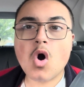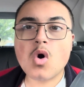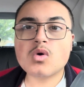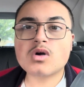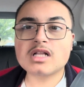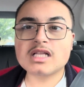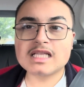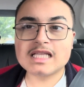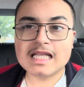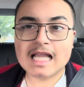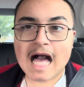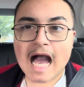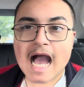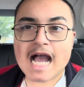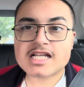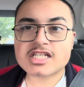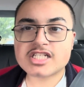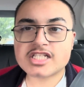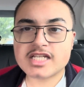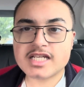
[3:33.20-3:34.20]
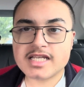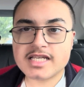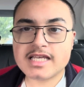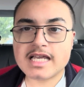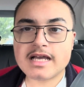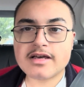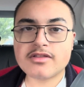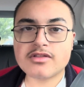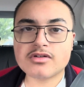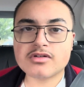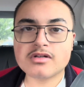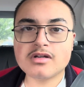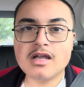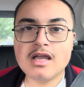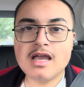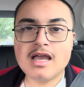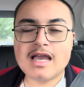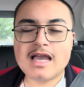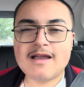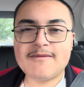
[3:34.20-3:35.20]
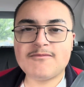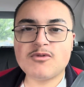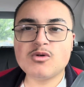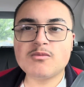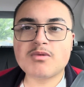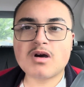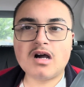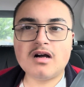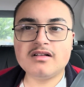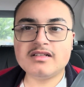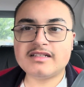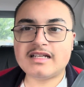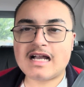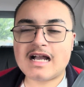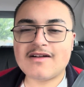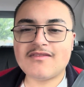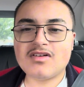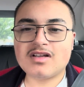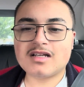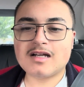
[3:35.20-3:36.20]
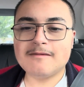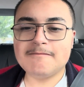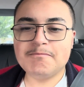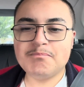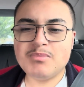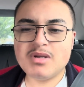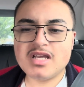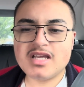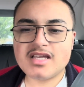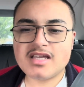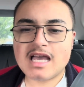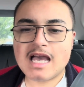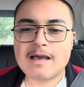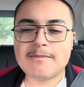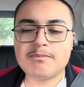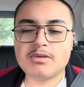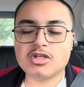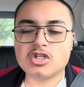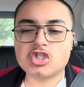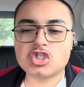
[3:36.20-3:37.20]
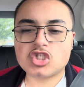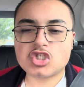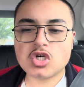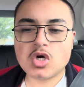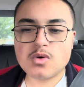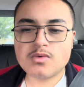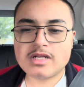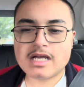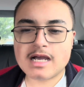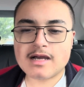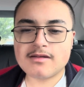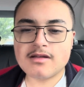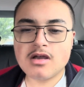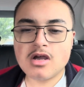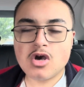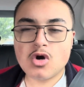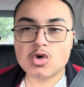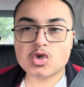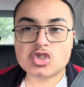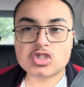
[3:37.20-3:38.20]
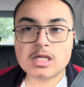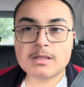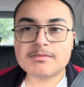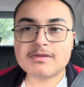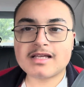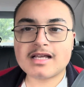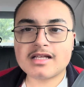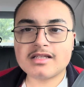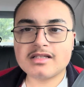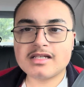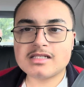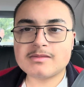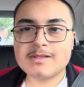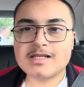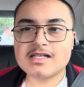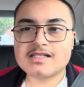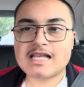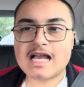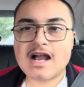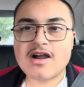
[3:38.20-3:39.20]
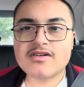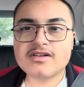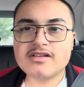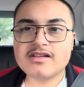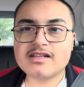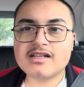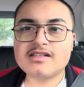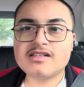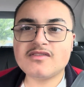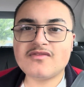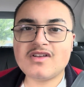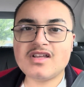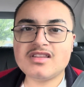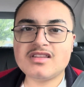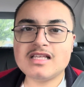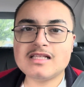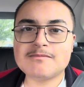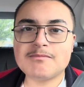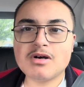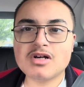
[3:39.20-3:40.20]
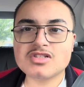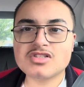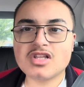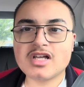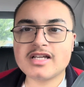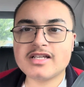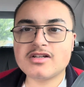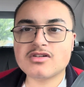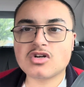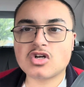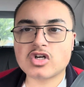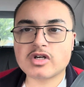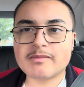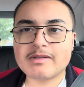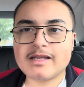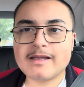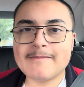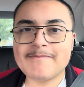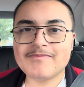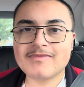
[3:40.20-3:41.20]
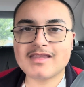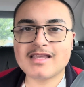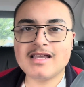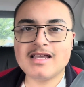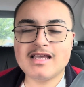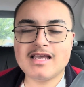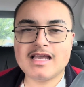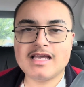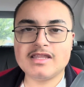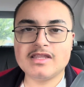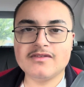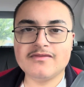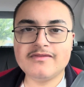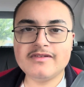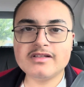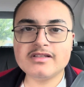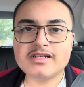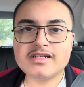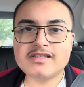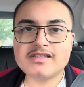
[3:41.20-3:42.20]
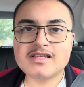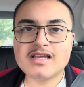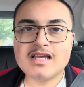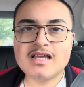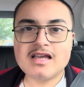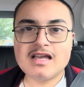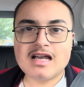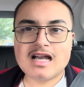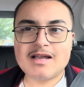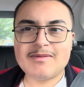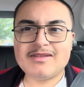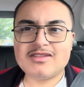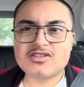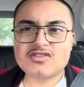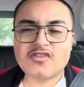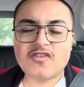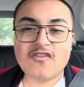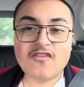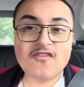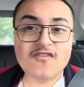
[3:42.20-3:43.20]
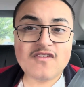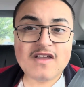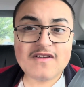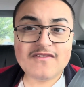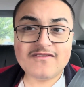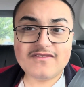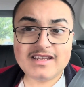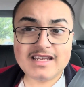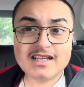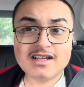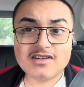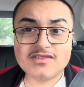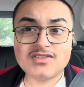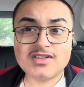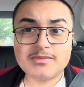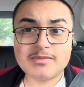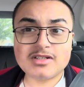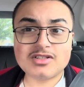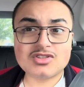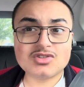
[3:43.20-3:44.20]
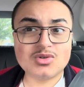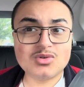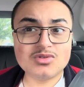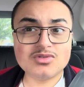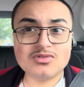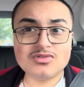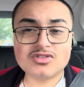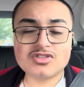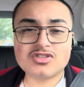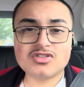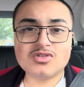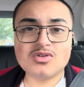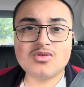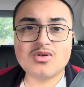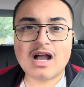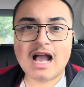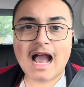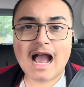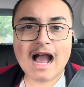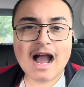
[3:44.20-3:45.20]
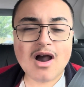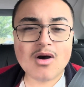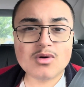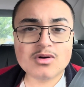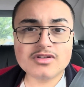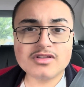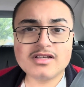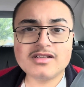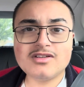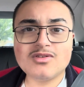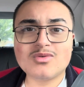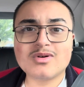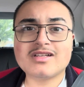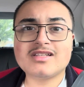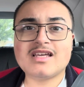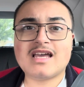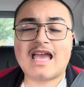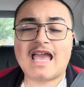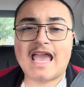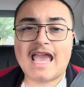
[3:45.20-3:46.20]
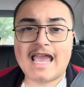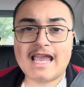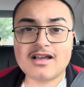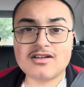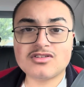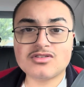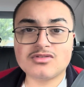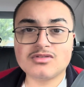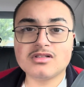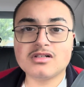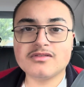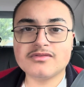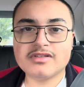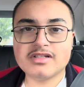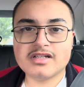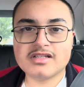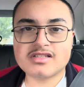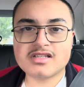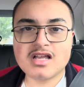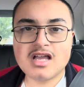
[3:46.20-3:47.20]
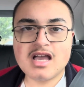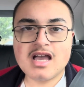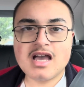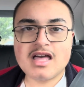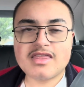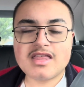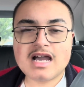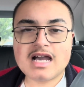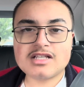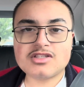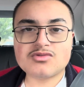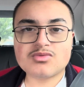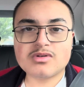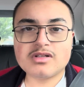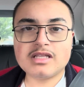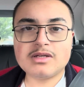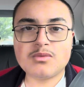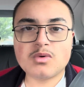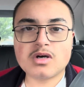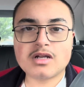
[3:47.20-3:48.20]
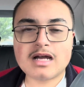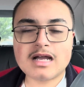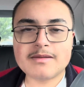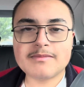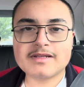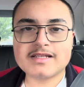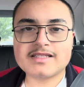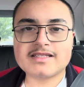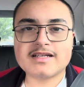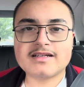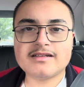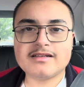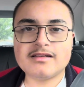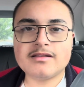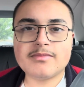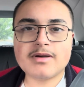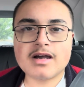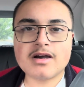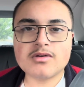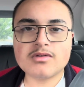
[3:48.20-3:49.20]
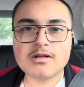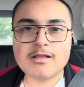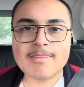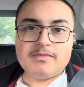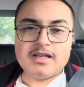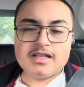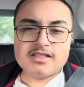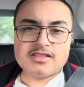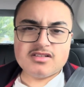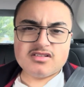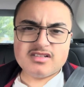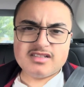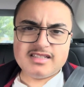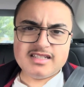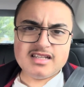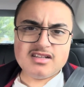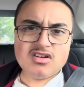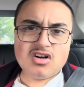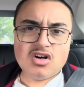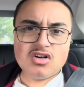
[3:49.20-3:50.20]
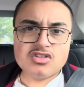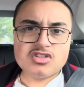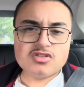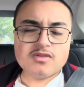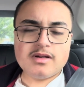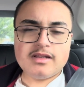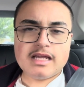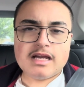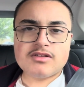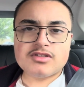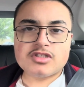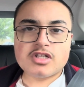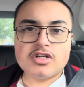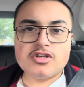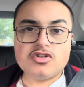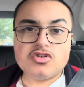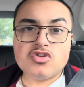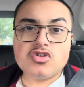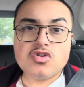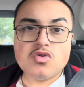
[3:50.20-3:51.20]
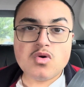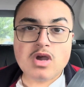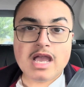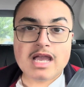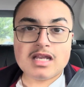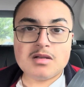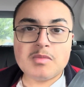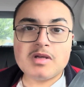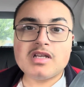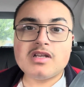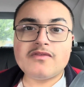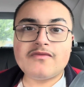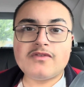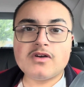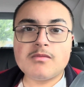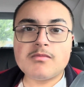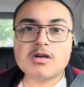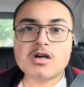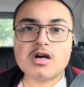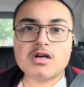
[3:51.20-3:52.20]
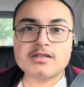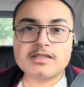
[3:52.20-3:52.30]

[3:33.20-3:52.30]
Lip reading: clash together, and we'll probably have like a big epic showdown, or something at least, because how are you going to defeat these Buzz Lightyear army and the villains? I mean, there's 50 of them in total, so how are they going to handle all this? That's really what I'm excited about. Pixar did also announce a new animated film called